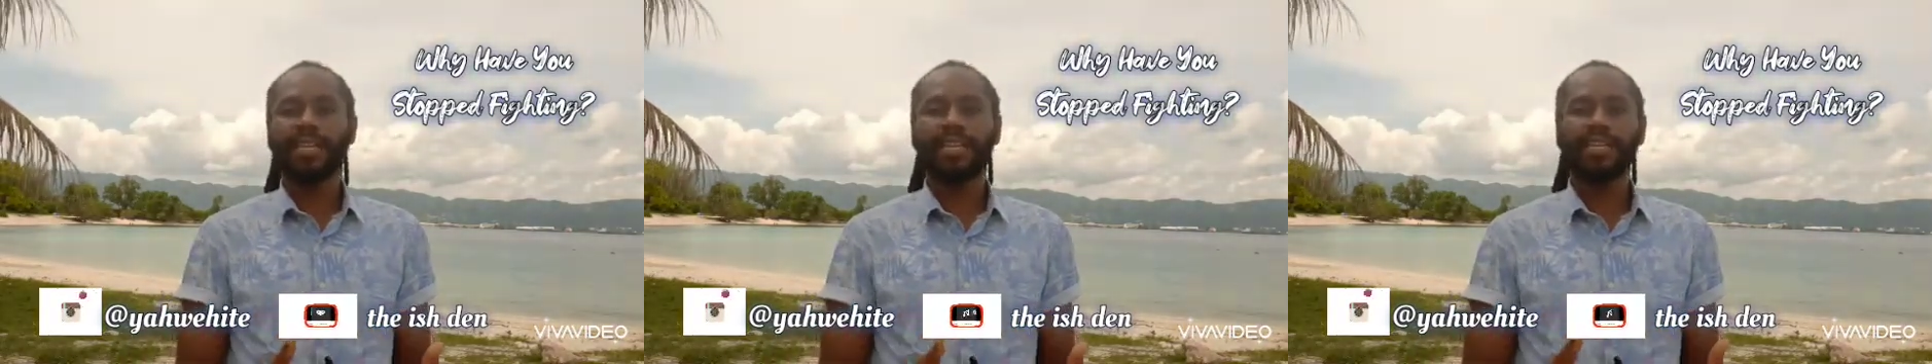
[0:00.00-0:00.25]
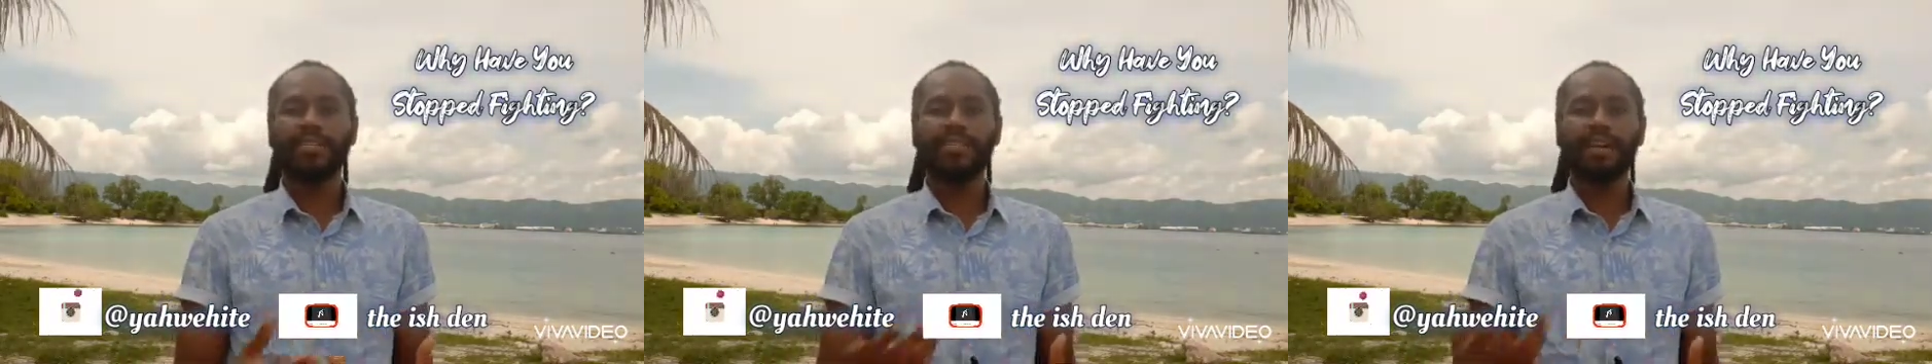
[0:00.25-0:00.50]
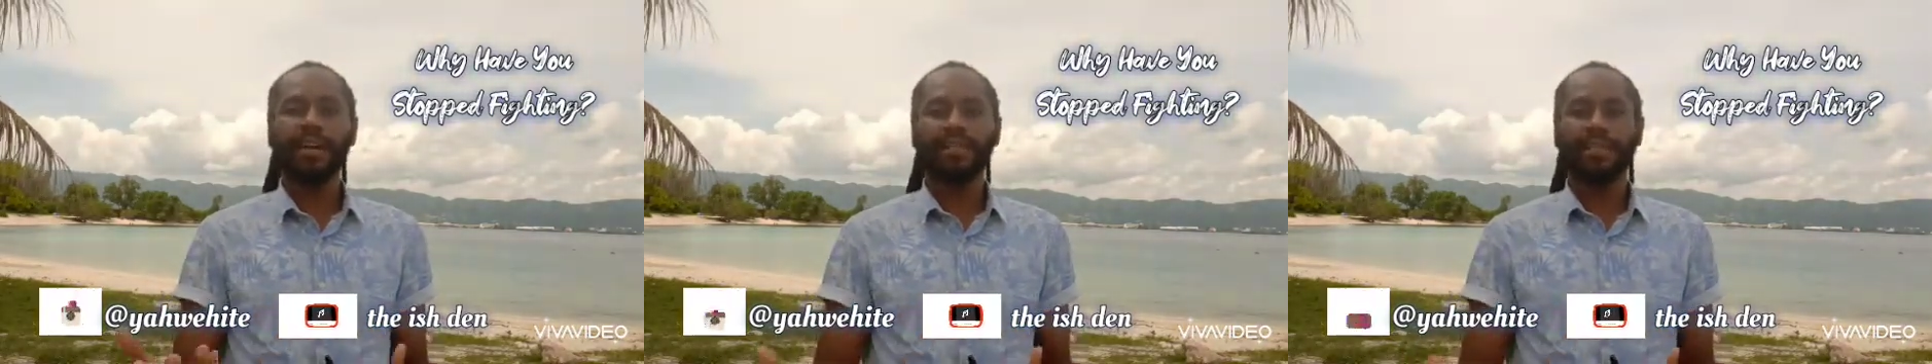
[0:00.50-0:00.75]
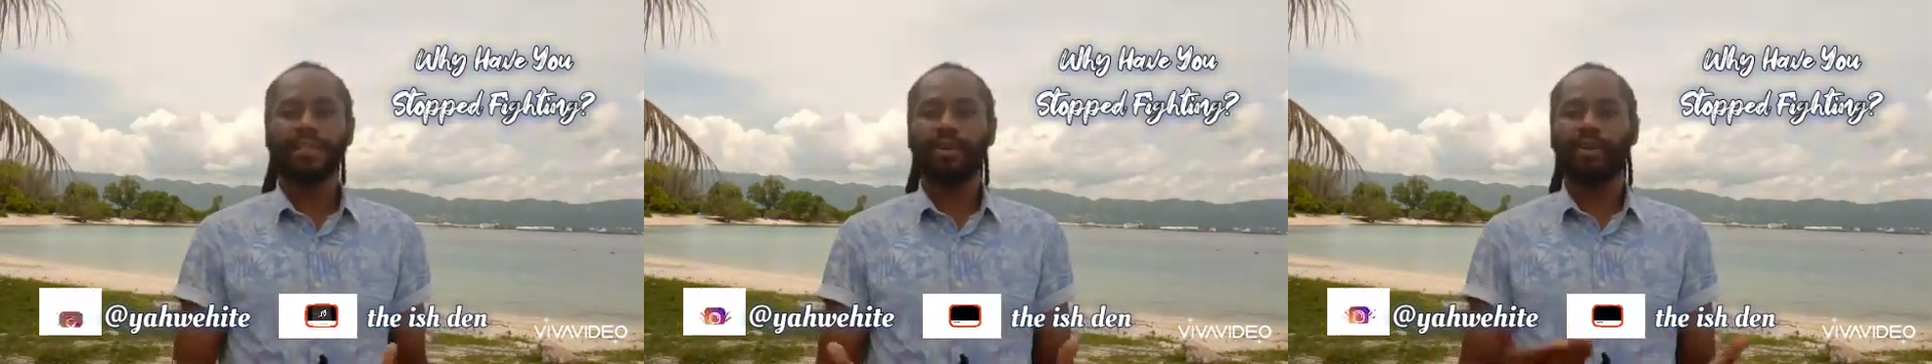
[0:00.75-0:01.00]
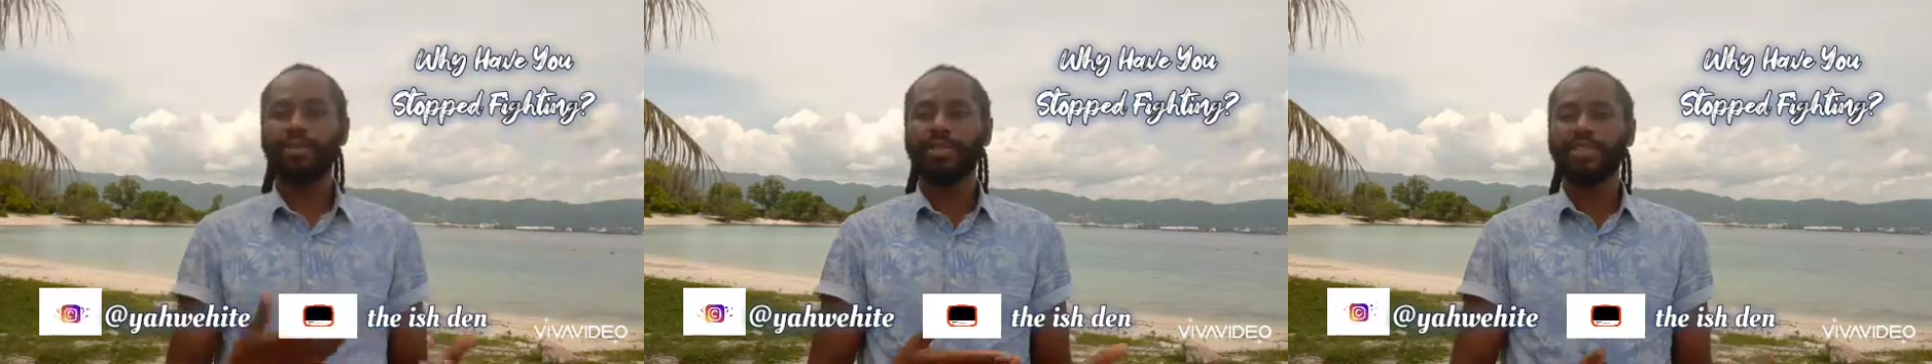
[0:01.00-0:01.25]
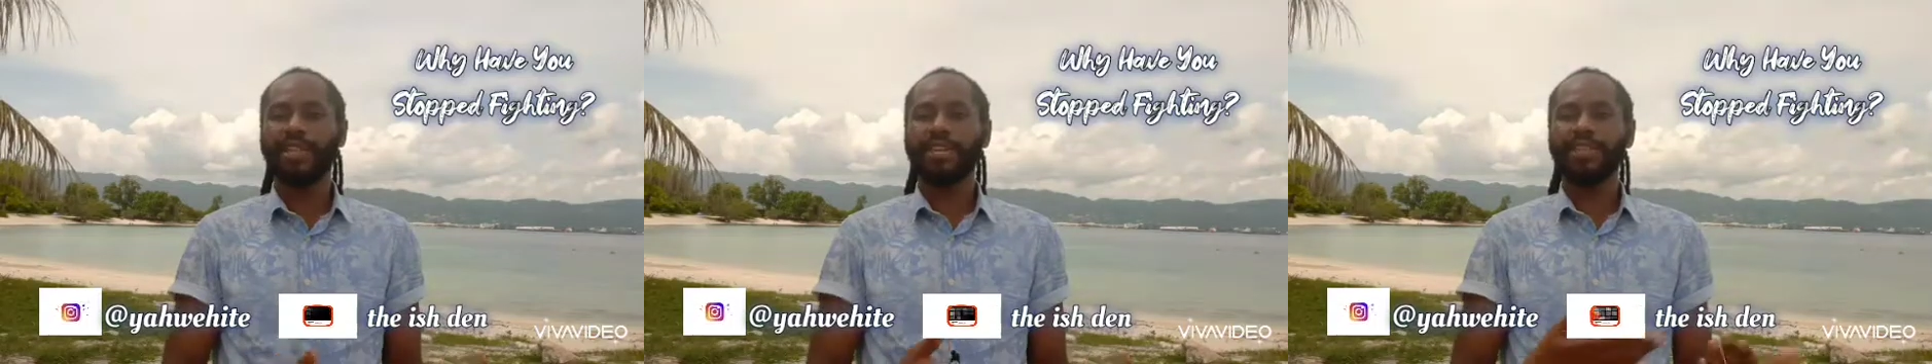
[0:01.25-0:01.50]
against others, it's a
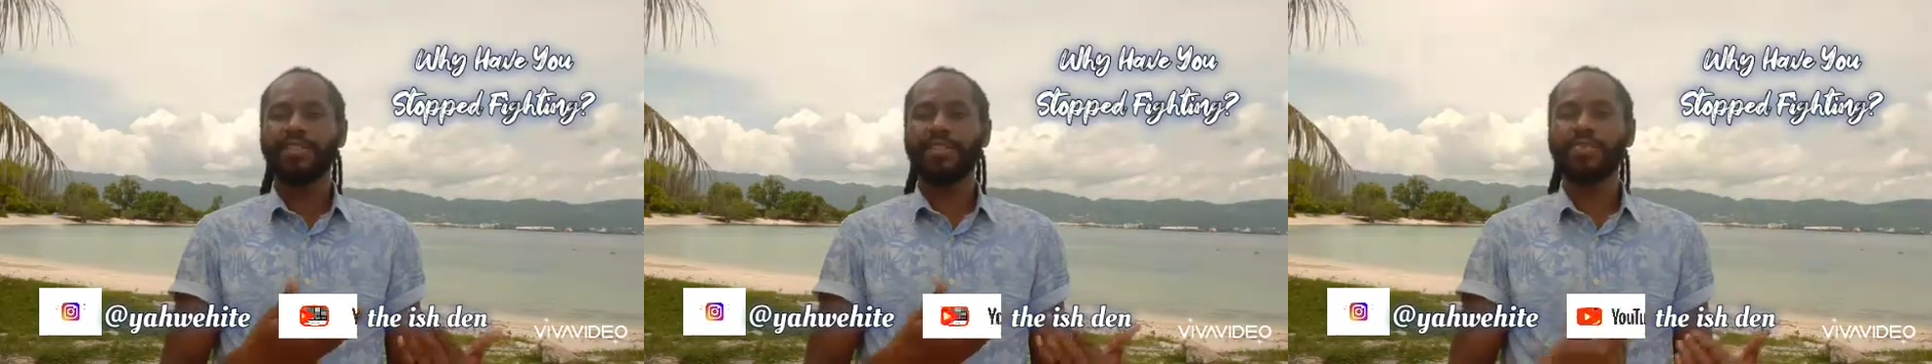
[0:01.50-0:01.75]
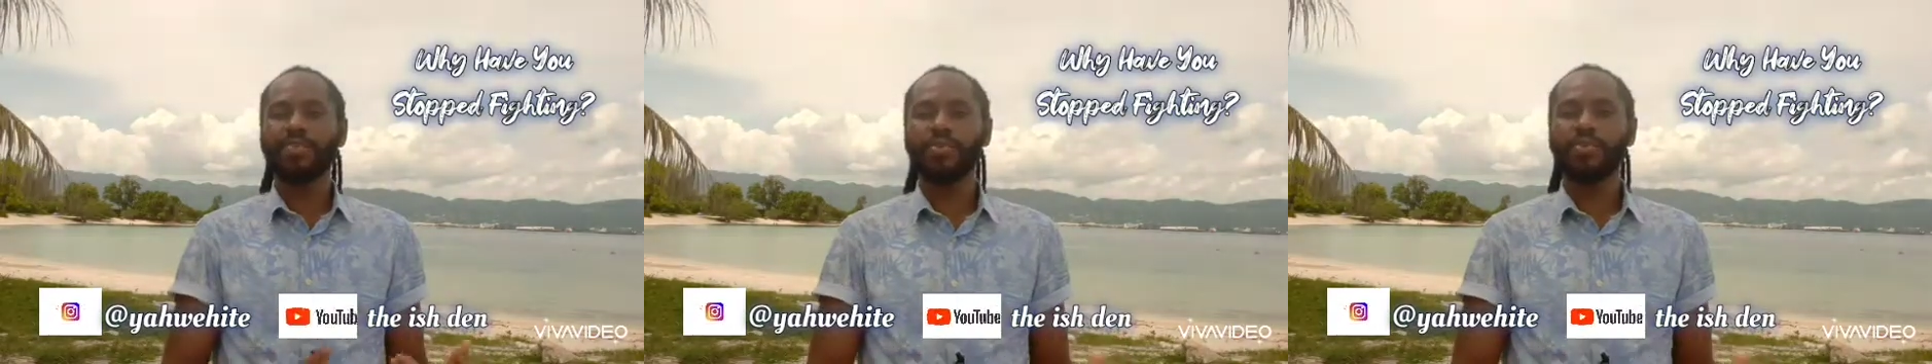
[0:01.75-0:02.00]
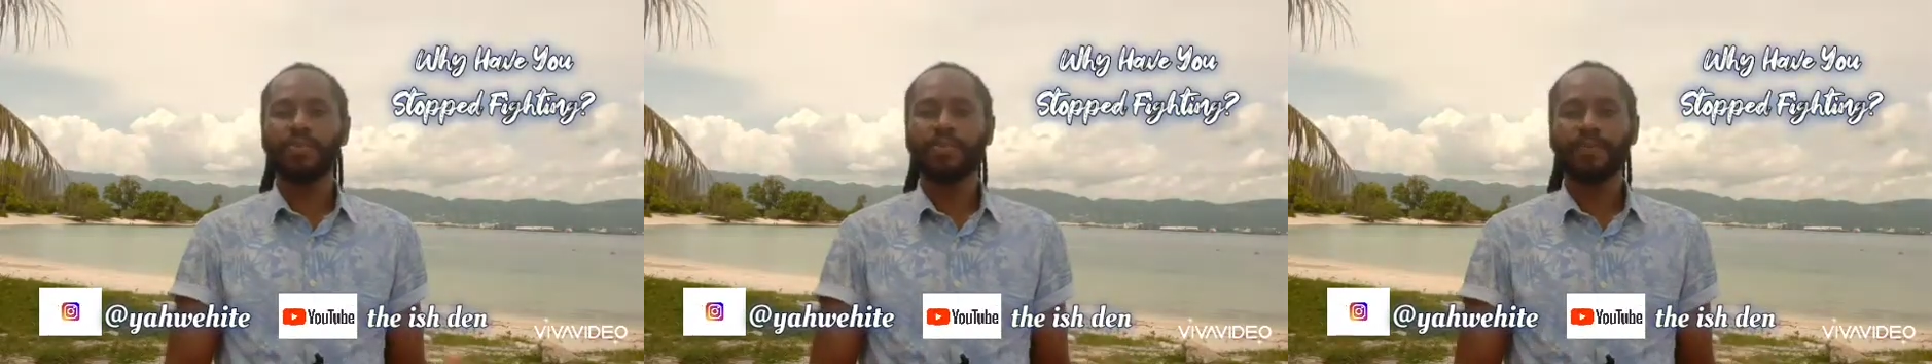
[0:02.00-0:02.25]
competition against you.